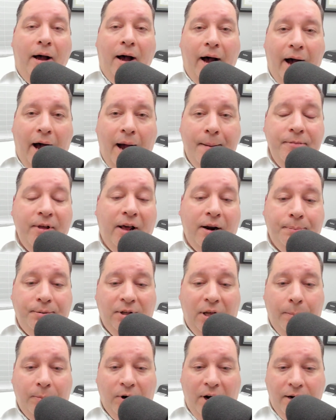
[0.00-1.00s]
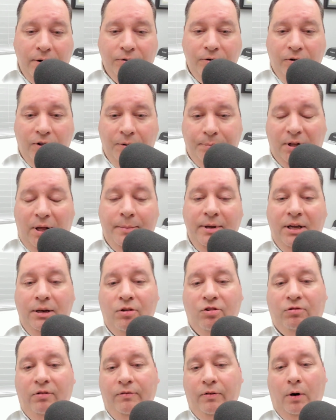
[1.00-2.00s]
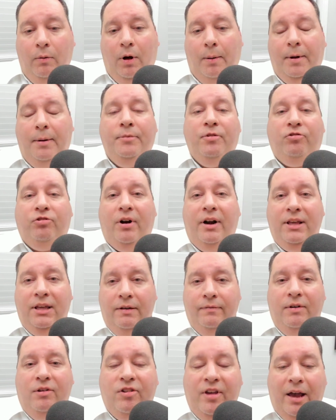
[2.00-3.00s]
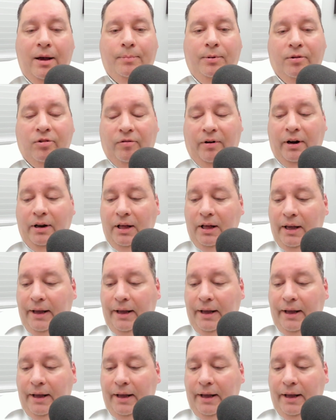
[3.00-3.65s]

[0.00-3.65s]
I'm not a plumber. I don't know the plumbing industry very well, but I'm just trying to give examples, right?